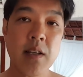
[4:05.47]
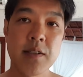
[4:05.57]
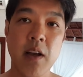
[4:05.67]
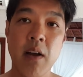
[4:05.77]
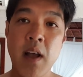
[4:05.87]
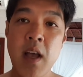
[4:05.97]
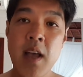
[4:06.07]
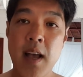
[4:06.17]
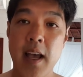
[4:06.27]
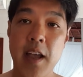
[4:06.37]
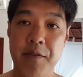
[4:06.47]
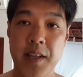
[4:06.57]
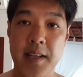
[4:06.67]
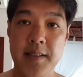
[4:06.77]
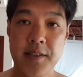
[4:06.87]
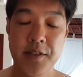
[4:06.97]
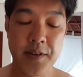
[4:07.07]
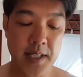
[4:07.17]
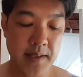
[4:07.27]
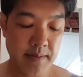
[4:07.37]
So everyday
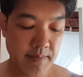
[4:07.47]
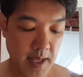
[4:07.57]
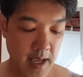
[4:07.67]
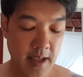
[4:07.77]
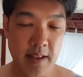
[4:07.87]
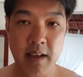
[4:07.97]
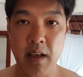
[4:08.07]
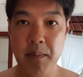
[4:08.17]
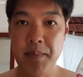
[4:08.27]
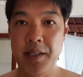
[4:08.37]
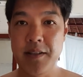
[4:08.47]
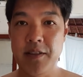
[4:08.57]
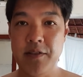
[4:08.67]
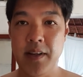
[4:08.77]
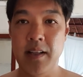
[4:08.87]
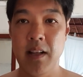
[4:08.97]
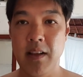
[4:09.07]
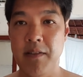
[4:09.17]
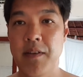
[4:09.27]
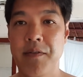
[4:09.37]
sunscreen and beach sunscreen, a
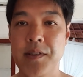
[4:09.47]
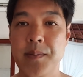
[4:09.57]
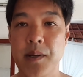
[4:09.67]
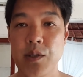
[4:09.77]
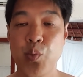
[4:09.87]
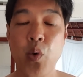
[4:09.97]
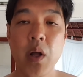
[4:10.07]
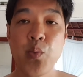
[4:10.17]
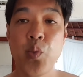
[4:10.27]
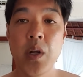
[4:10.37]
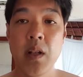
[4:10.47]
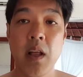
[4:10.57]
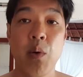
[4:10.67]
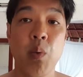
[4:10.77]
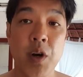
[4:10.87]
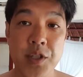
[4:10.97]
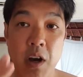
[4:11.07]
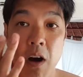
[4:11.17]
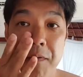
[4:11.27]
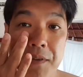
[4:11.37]
lot of difference, because one will wash
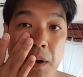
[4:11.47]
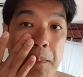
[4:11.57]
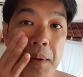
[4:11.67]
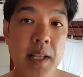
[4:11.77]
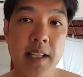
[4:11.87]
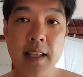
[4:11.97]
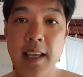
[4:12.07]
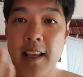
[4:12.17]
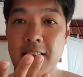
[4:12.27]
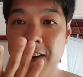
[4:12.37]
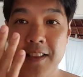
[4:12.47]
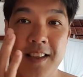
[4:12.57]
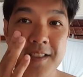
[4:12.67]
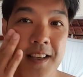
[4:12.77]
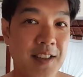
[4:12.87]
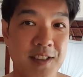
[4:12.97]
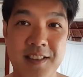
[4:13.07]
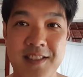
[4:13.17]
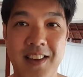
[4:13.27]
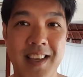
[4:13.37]
off completely like this as
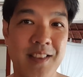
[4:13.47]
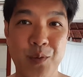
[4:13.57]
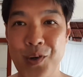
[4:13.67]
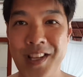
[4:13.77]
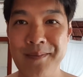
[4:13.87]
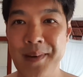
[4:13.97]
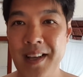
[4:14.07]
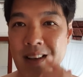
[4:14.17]
soon as I hit the water,